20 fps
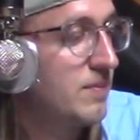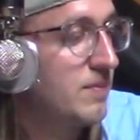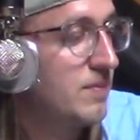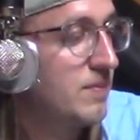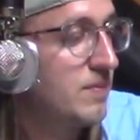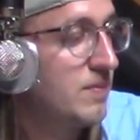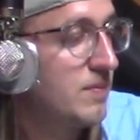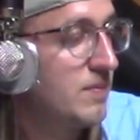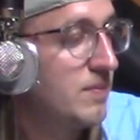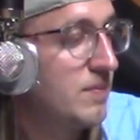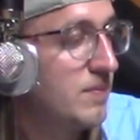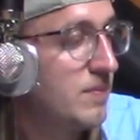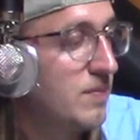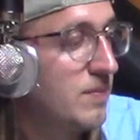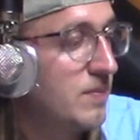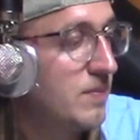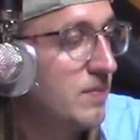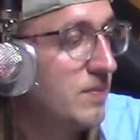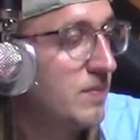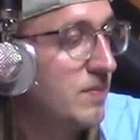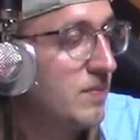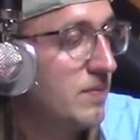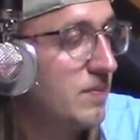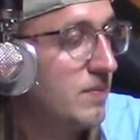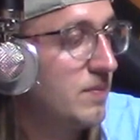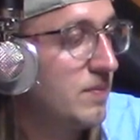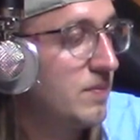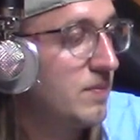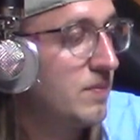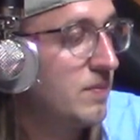
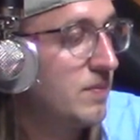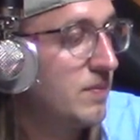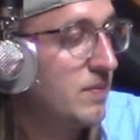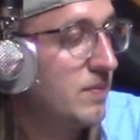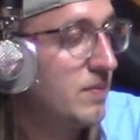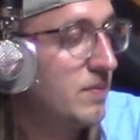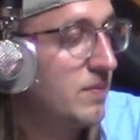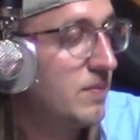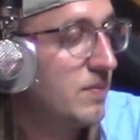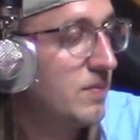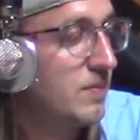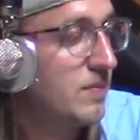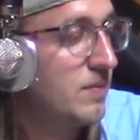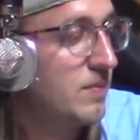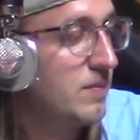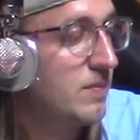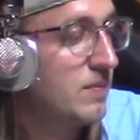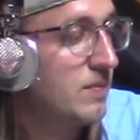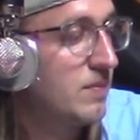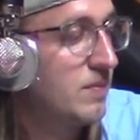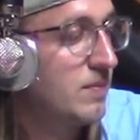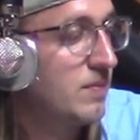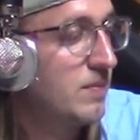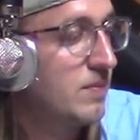[no speech]